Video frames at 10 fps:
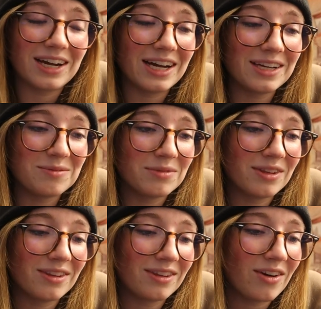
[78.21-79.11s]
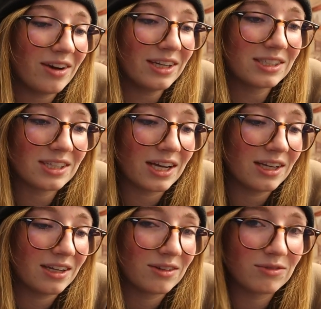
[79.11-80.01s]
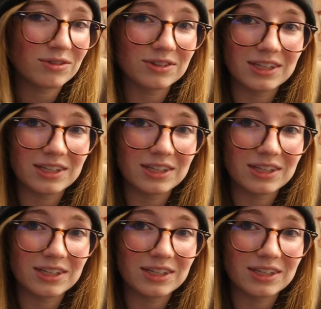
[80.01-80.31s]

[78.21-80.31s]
I'm not excited for